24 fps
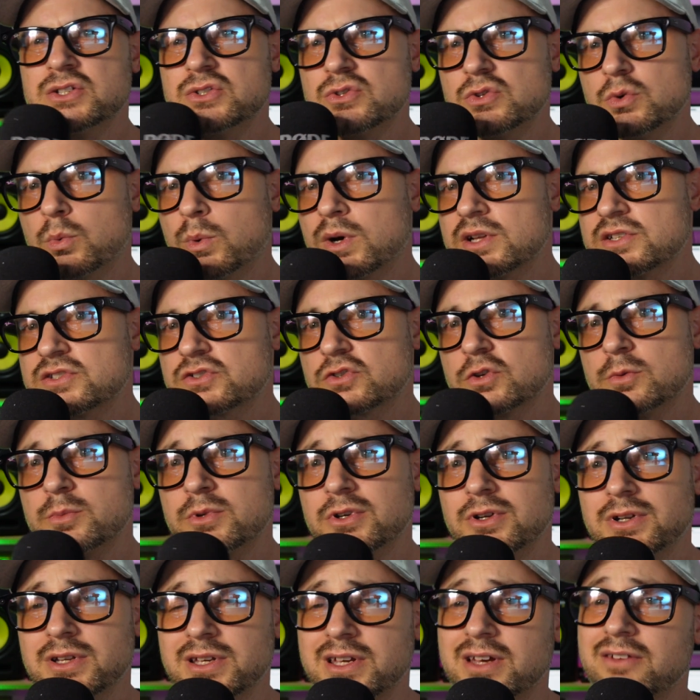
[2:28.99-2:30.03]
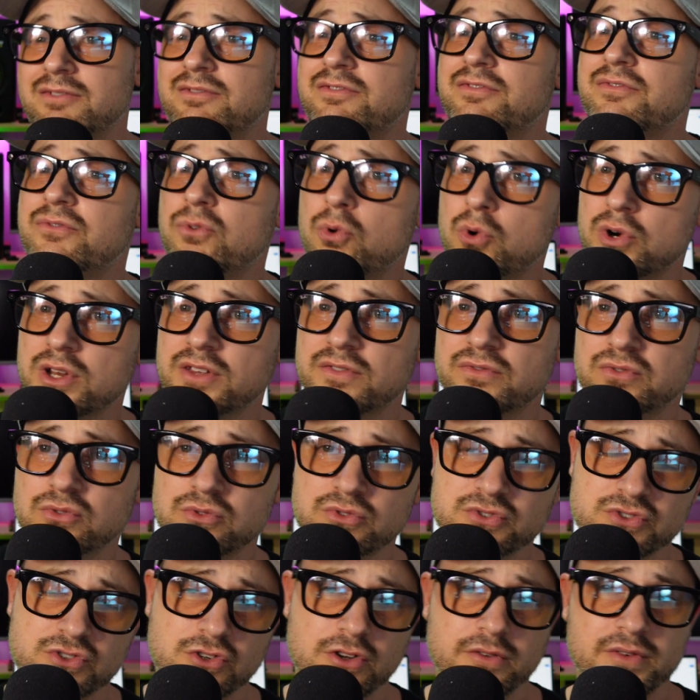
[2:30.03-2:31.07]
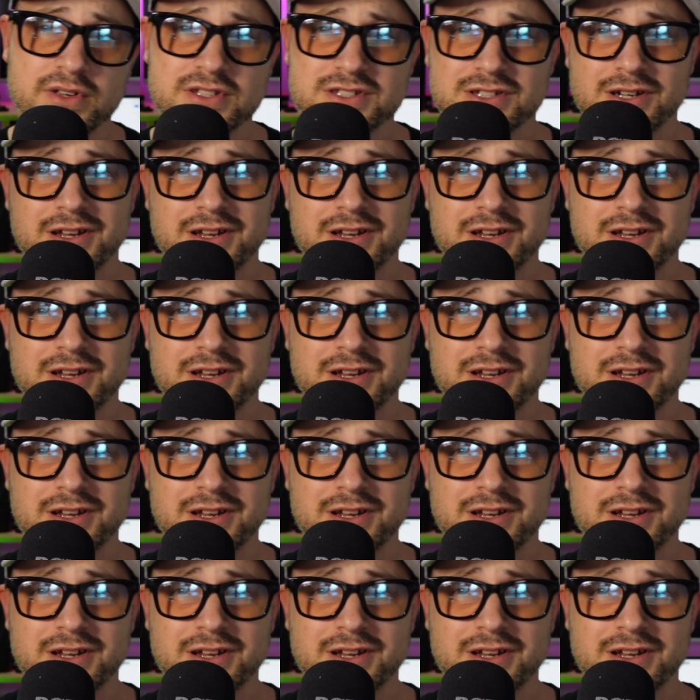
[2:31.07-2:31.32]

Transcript: Do the 1 scoop, you're going to get 40 full servings.